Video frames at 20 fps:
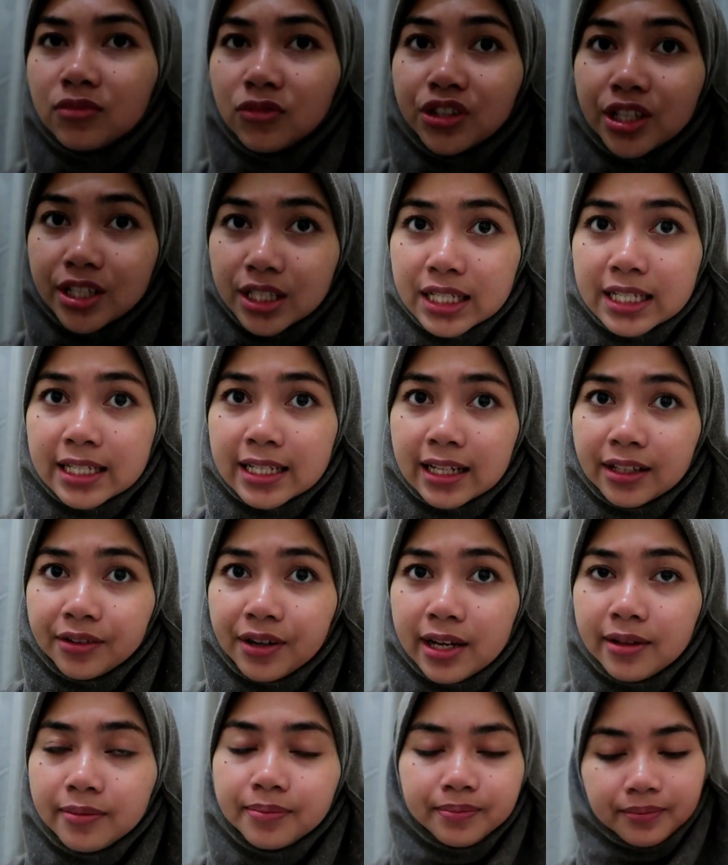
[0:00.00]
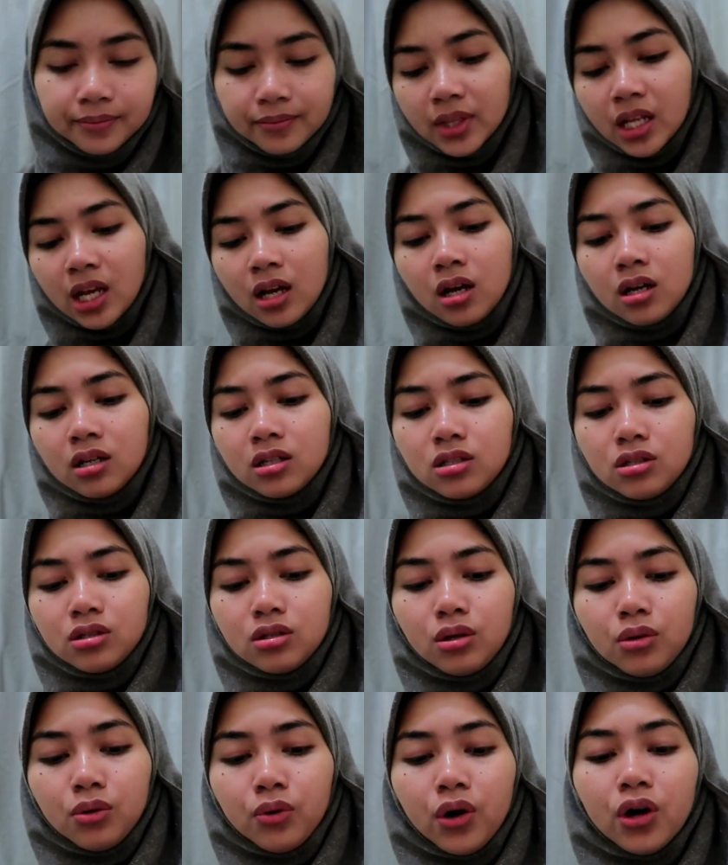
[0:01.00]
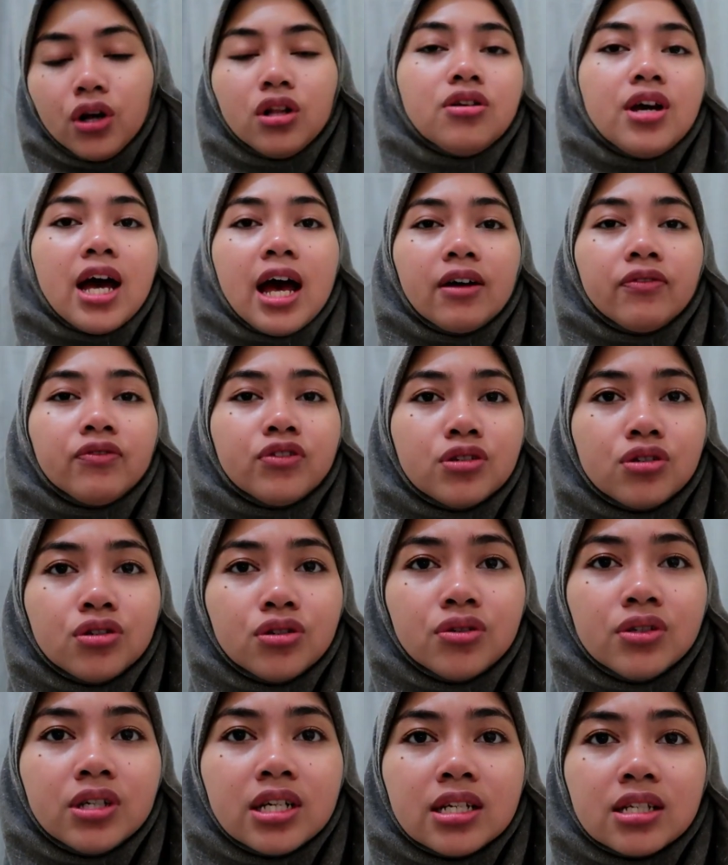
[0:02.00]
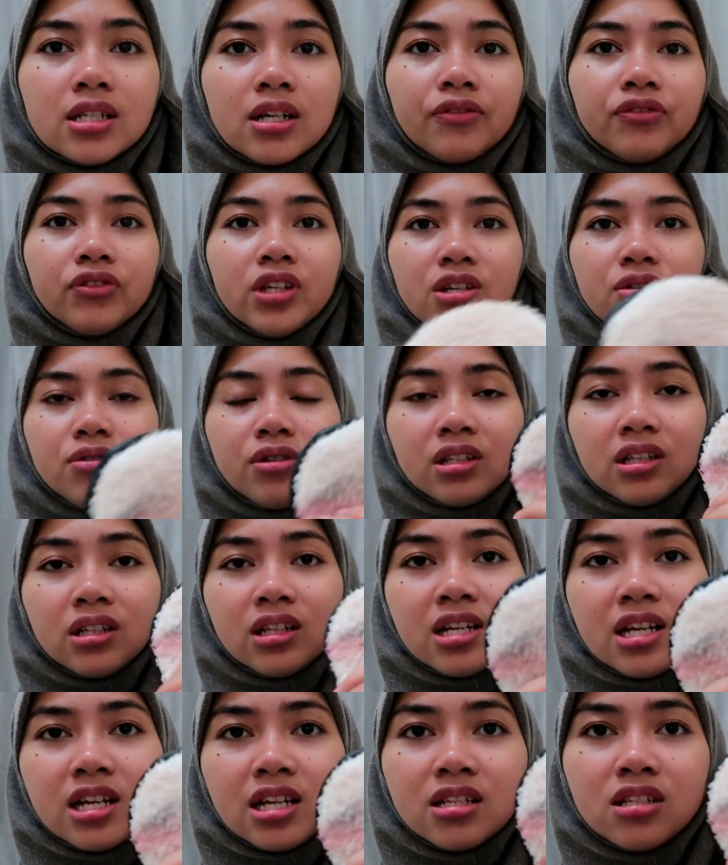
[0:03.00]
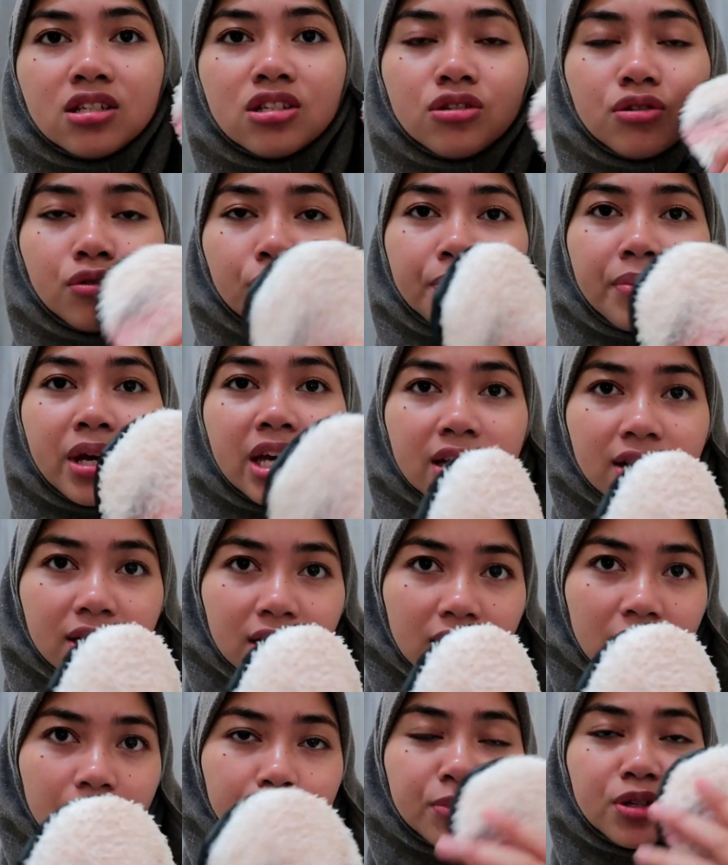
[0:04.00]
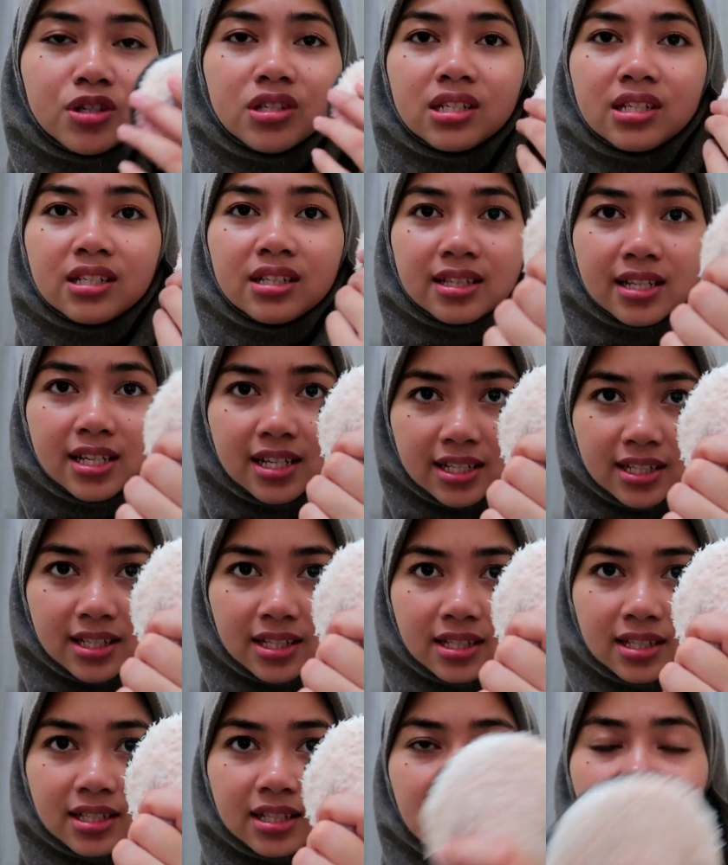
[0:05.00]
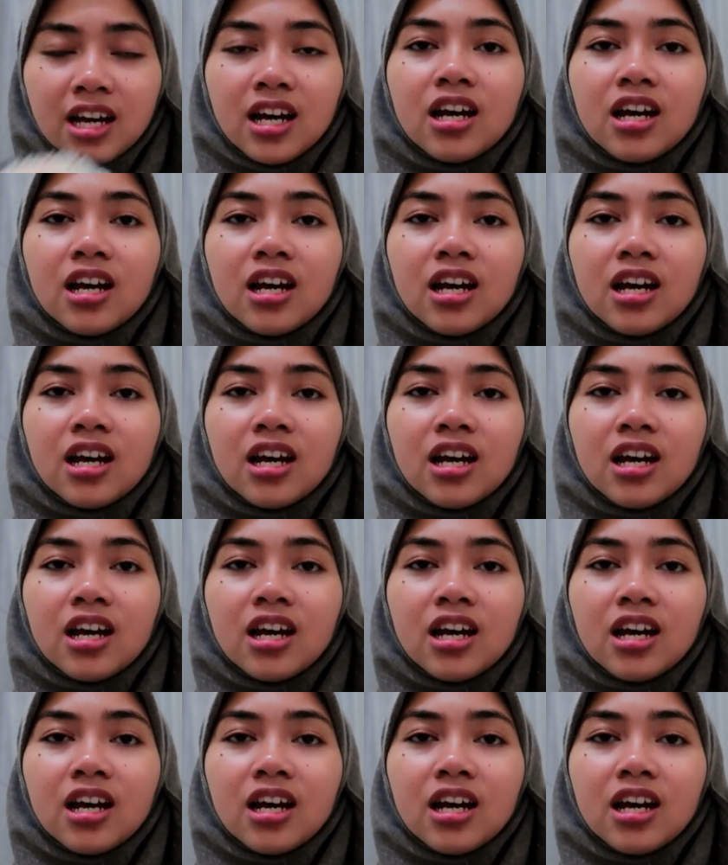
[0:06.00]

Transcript: You can see that, right? So all you have to do is, after you cleanse your makeup using this,